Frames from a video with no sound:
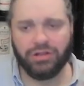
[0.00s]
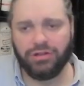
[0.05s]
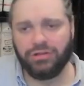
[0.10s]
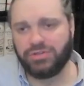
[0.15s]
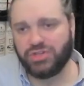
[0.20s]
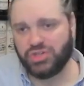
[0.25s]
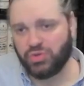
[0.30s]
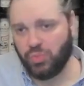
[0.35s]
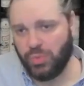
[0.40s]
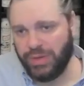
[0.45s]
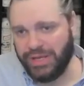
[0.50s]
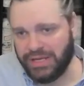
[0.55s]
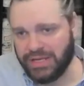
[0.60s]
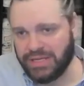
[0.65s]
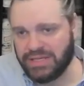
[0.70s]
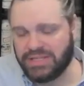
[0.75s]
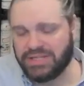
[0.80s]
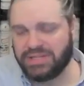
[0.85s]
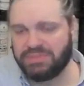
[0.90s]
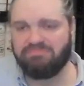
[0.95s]

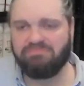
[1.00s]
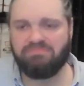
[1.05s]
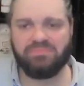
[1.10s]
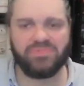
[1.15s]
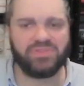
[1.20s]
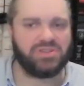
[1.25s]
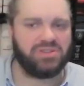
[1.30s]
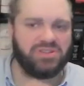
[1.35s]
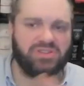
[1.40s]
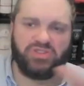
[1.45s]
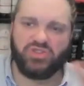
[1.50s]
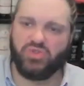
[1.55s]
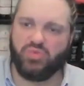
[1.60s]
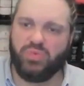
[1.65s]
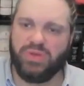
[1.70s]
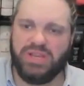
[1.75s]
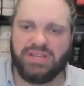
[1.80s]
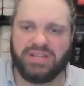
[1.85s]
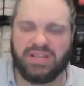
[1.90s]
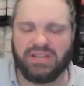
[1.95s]
Sweetness, so the
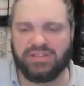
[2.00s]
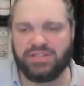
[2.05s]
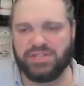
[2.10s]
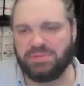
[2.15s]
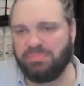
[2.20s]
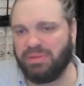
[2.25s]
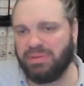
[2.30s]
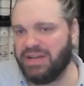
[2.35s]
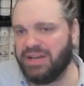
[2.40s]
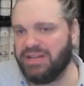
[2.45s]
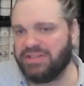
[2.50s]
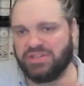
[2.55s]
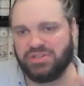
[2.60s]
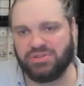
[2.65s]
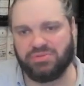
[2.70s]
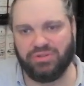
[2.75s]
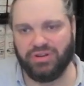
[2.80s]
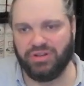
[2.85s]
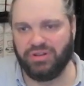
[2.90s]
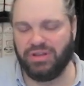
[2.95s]
sweet and spice
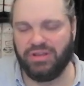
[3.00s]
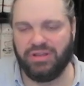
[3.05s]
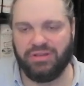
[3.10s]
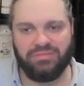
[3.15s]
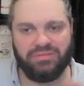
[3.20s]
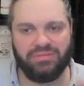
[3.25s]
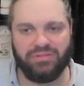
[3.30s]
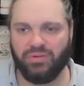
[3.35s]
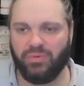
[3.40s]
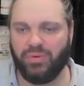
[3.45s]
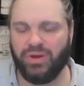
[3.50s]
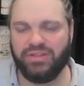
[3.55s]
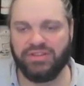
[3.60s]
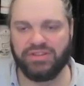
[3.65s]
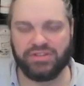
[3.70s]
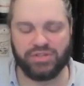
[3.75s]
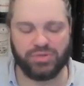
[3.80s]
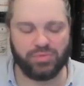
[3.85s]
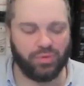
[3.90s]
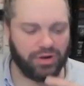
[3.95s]
is really the way
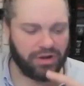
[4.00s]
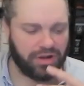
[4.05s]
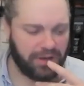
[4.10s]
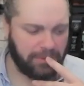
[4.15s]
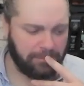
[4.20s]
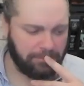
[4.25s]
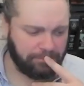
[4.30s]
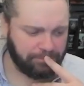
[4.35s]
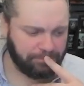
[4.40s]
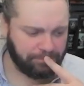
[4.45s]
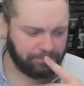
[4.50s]
this is working.